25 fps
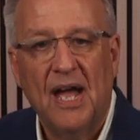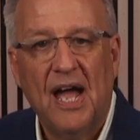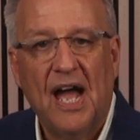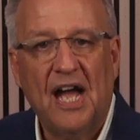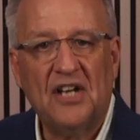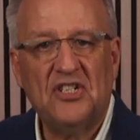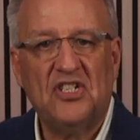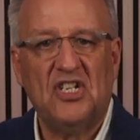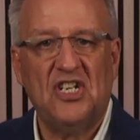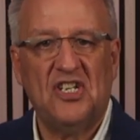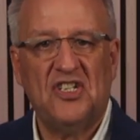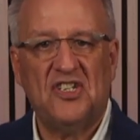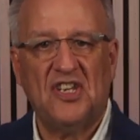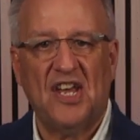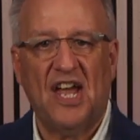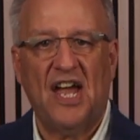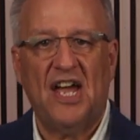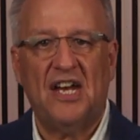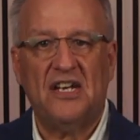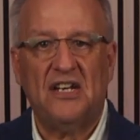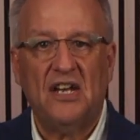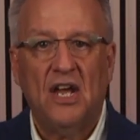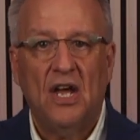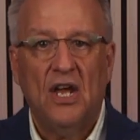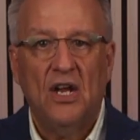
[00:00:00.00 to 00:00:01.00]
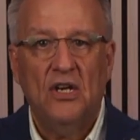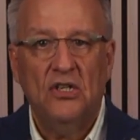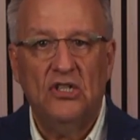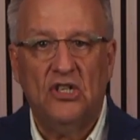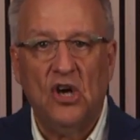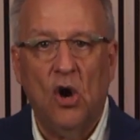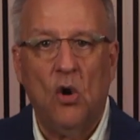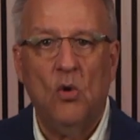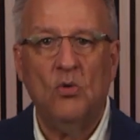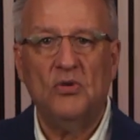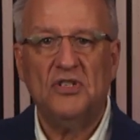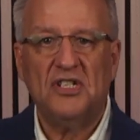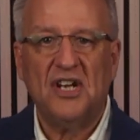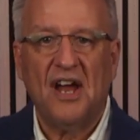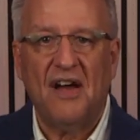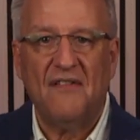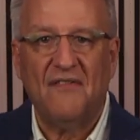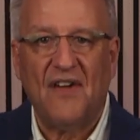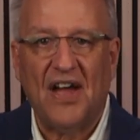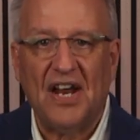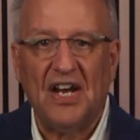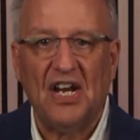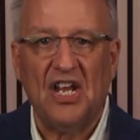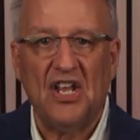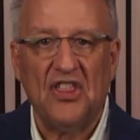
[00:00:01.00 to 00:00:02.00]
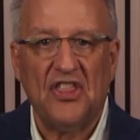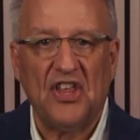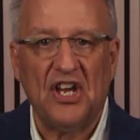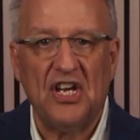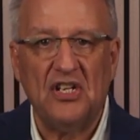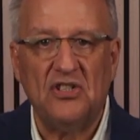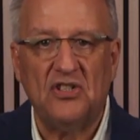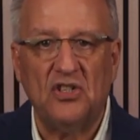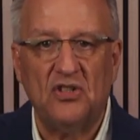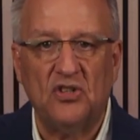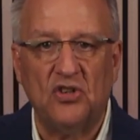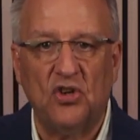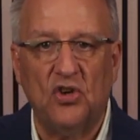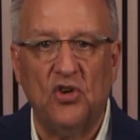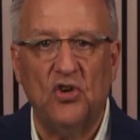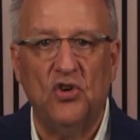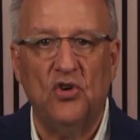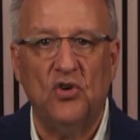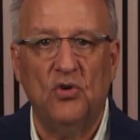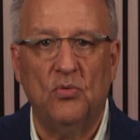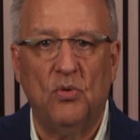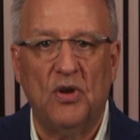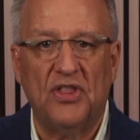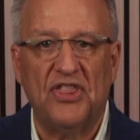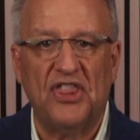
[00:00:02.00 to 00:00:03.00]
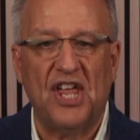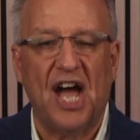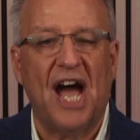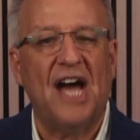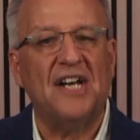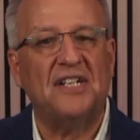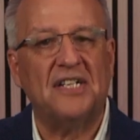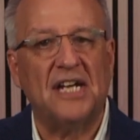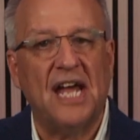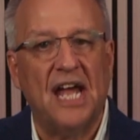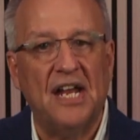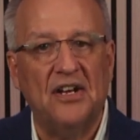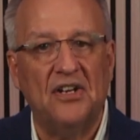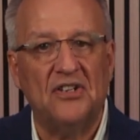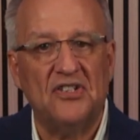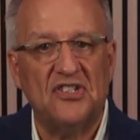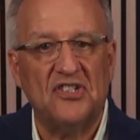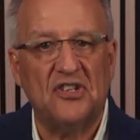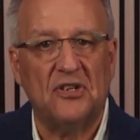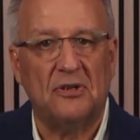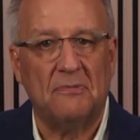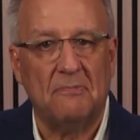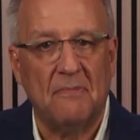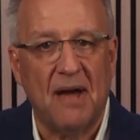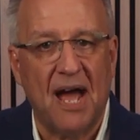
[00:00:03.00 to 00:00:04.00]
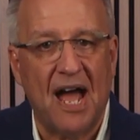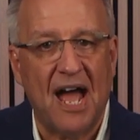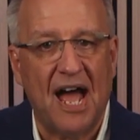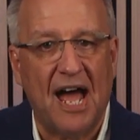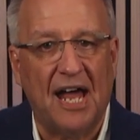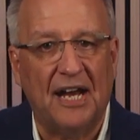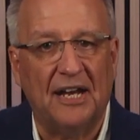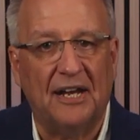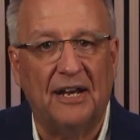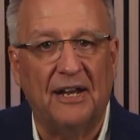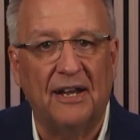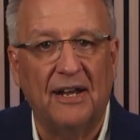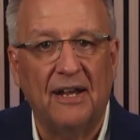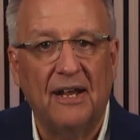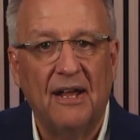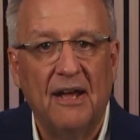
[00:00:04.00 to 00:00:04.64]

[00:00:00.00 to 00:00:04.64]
And she said, "Don't have anything to do with that innocent man,